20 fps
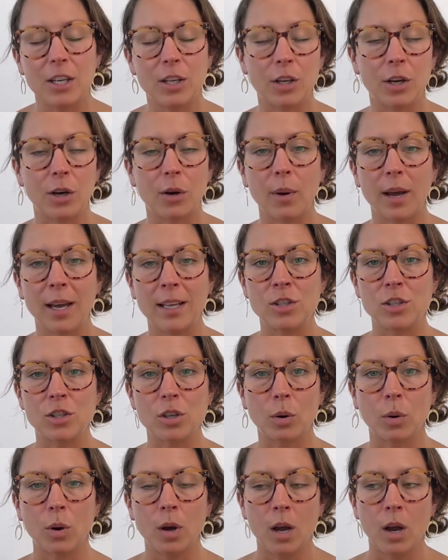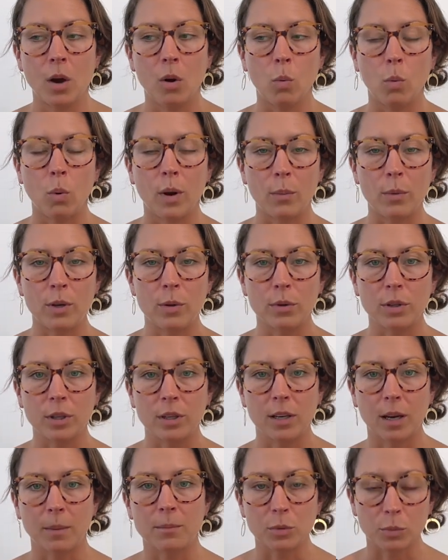And so what we
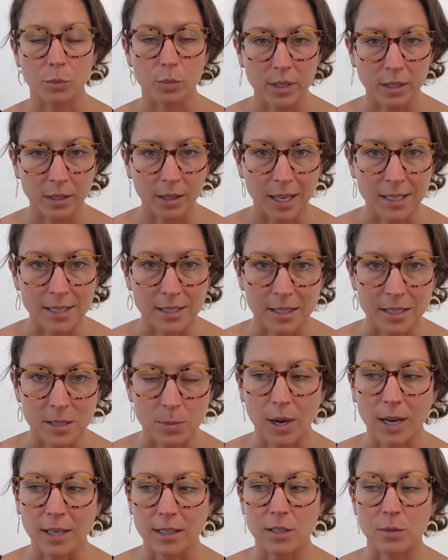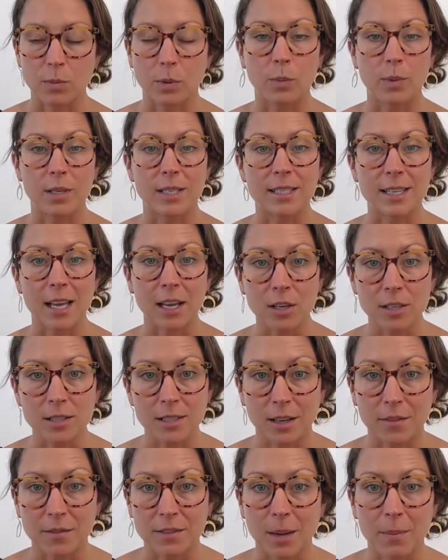really come to realize in this practice when we set
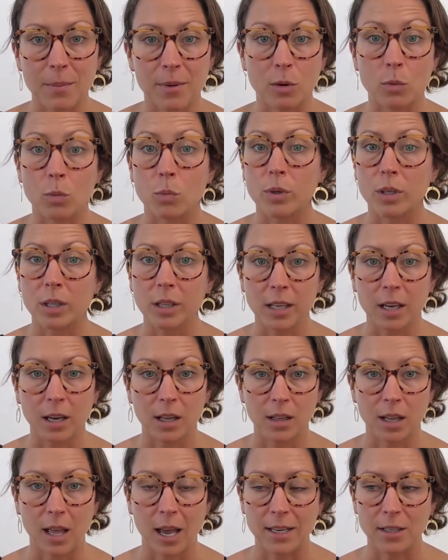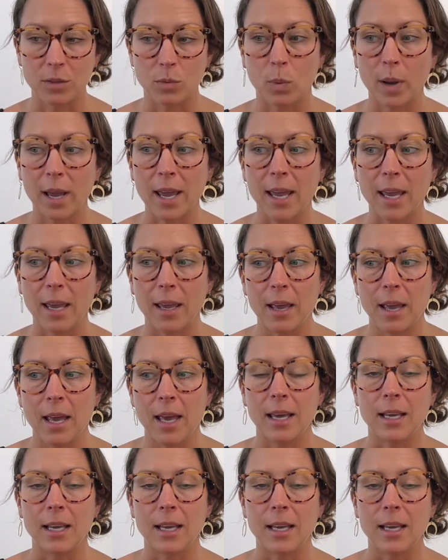ourselves up in a really aligned way